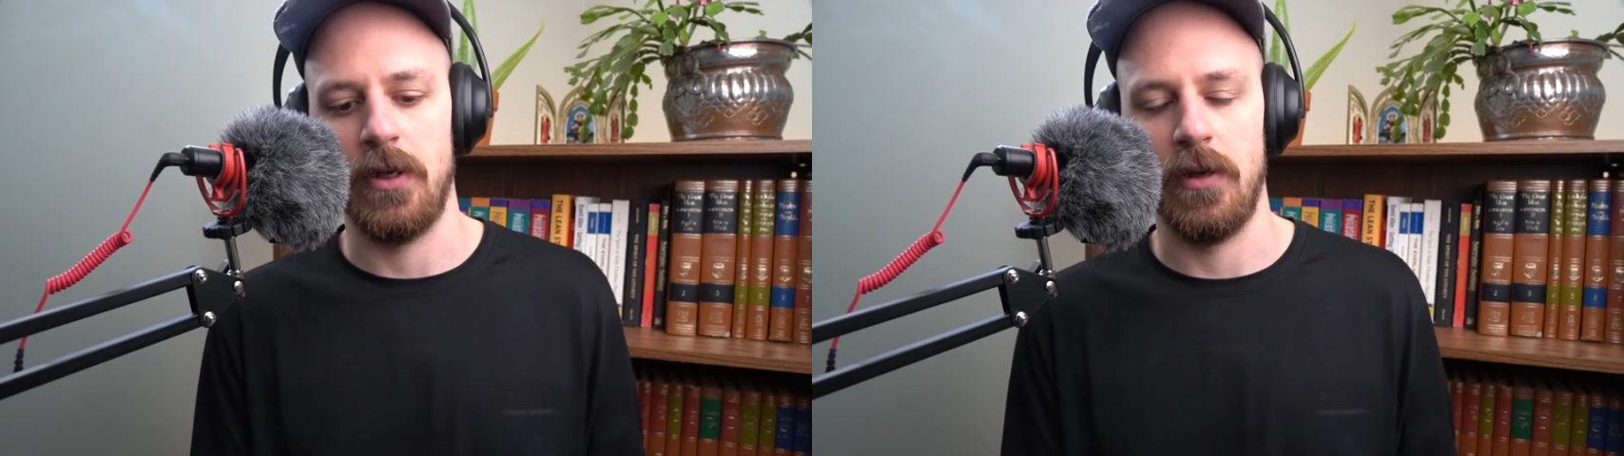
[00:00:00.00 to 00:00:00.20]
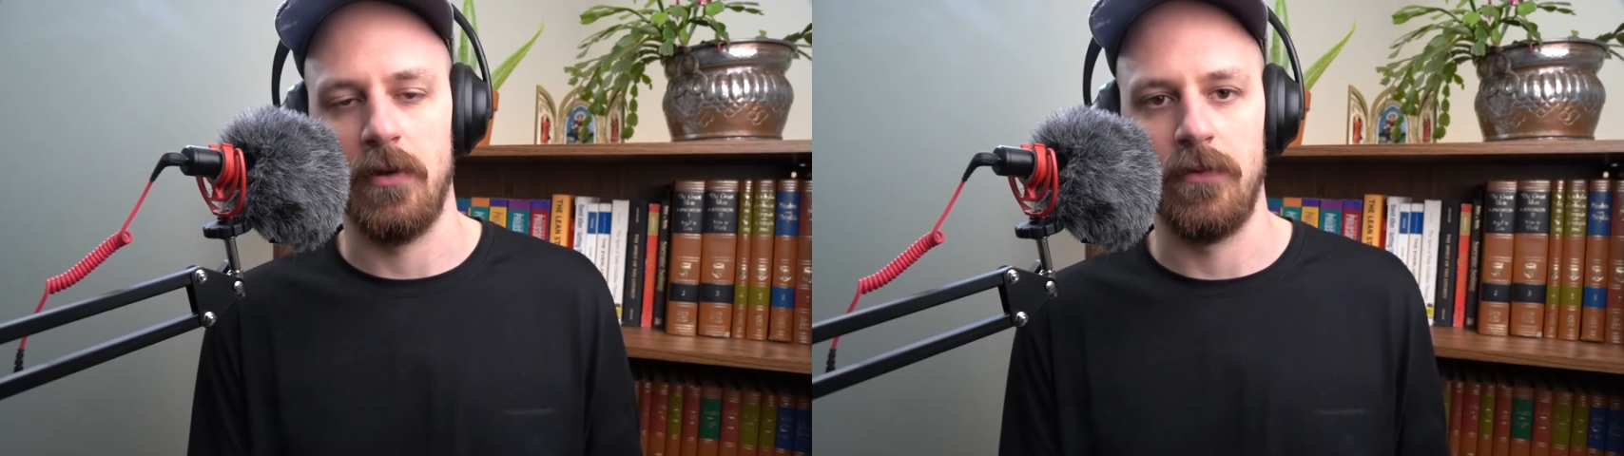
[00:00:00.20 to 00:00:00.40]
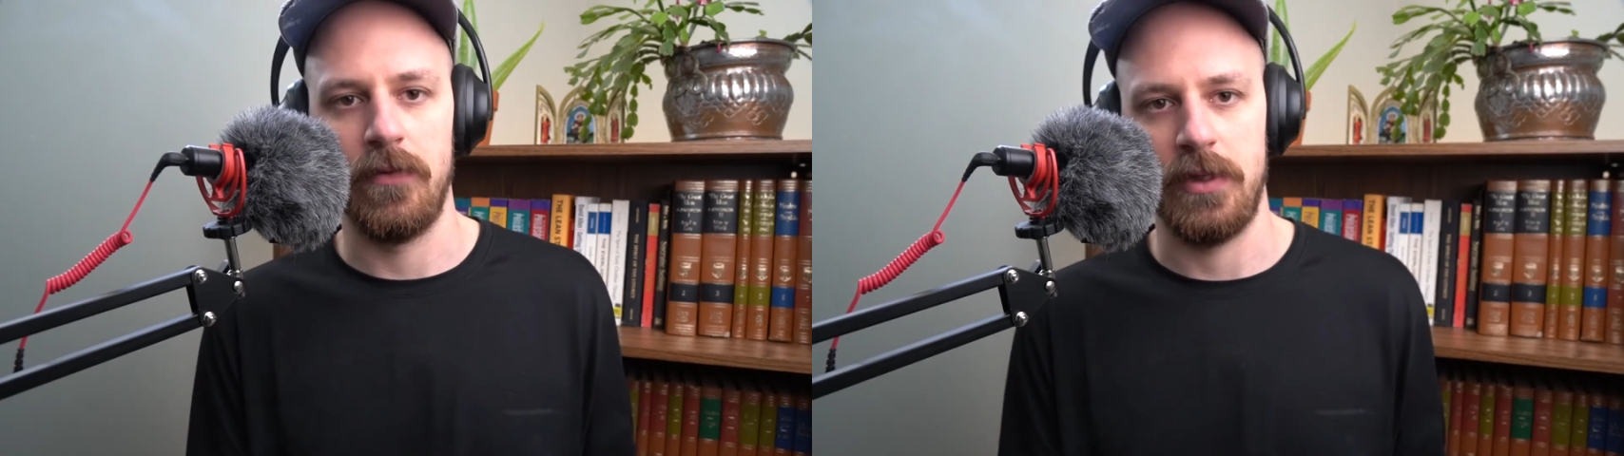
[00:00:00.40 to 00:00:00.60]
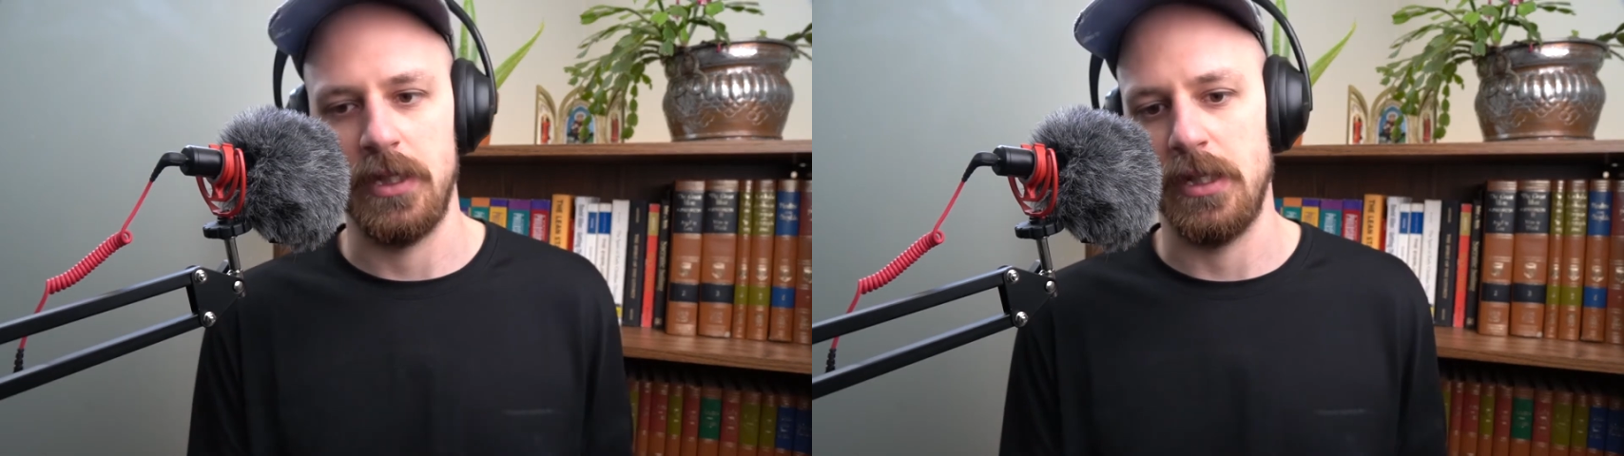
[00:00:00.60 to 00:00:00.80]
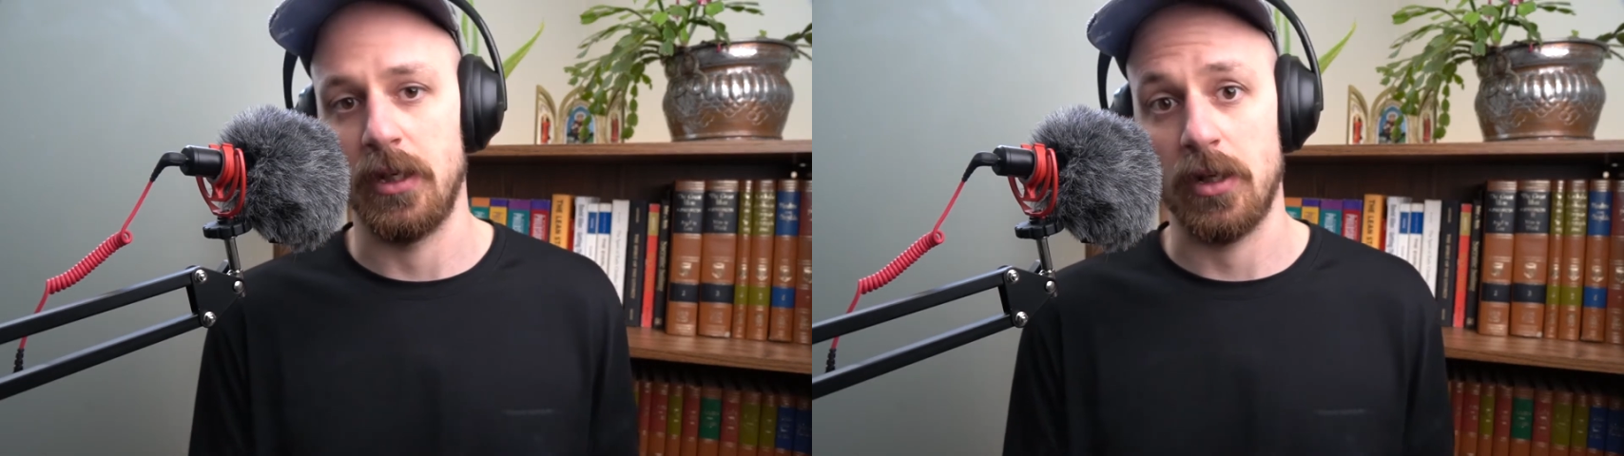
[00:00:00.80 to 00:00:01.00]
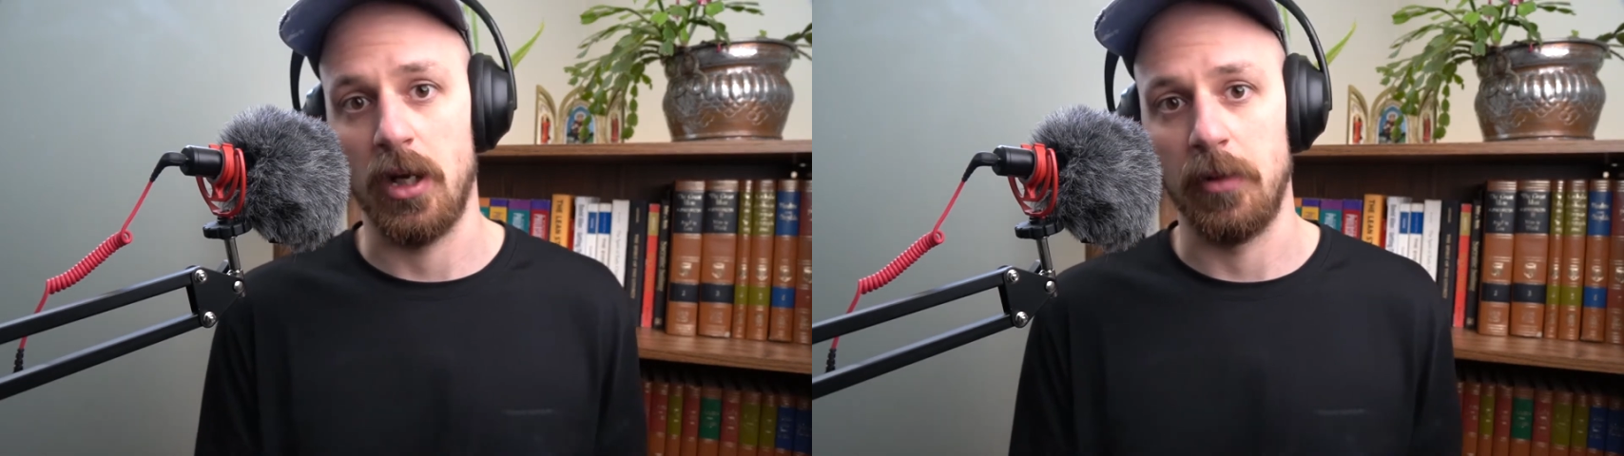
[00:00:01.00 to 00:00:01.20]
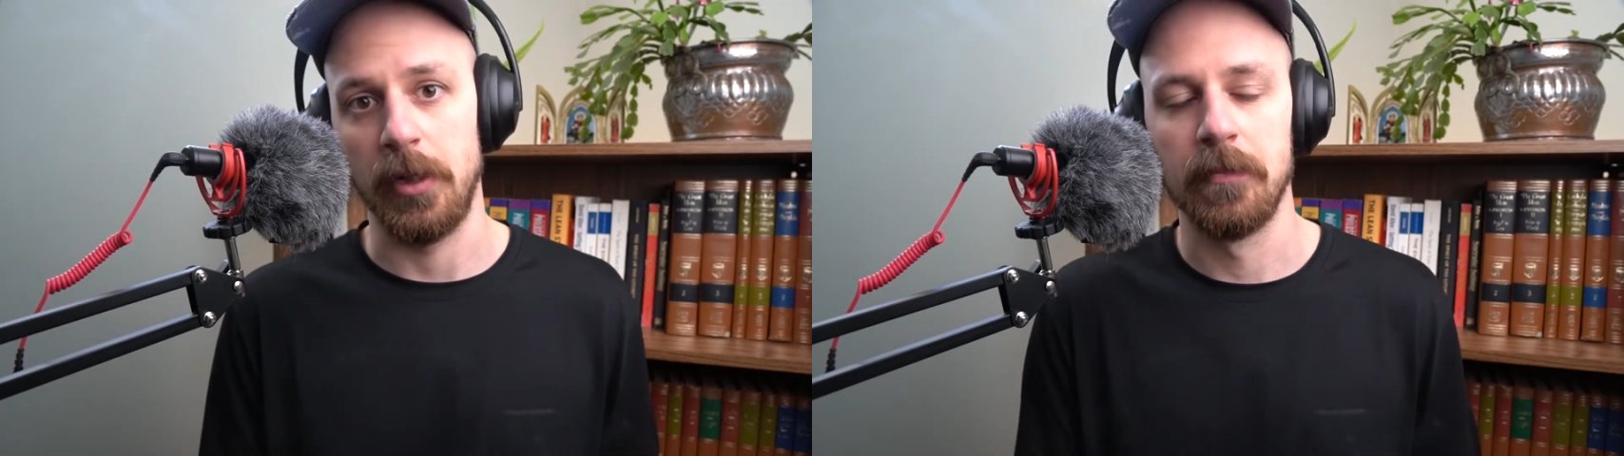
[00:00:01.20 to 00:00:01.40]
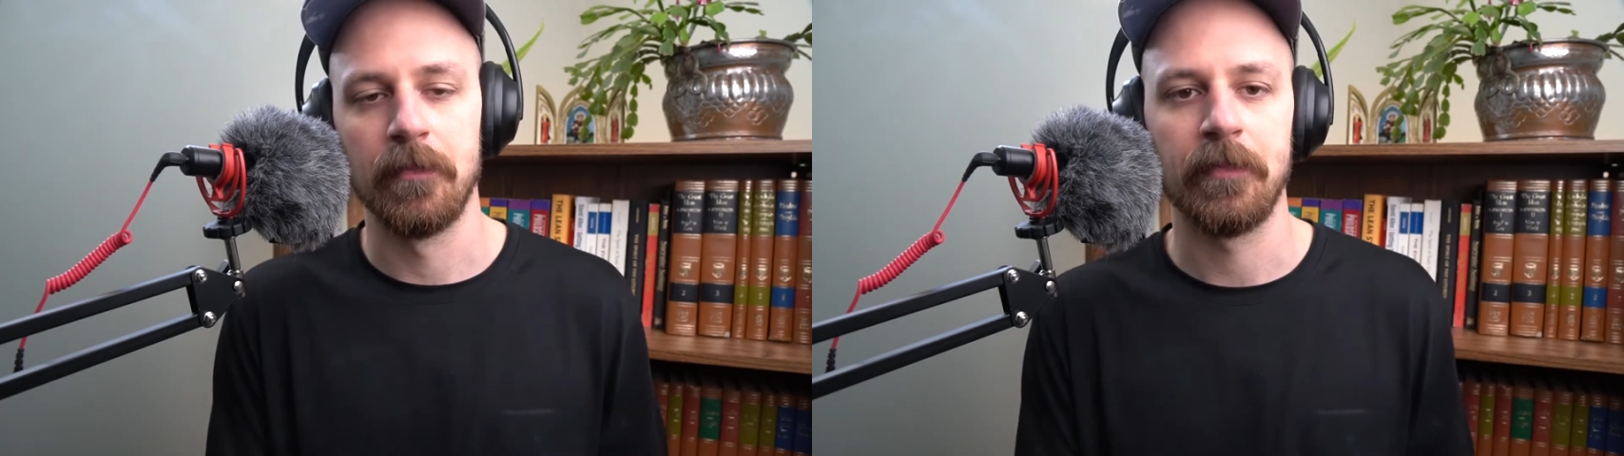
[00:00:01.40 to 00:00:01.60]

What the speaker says: of the economy.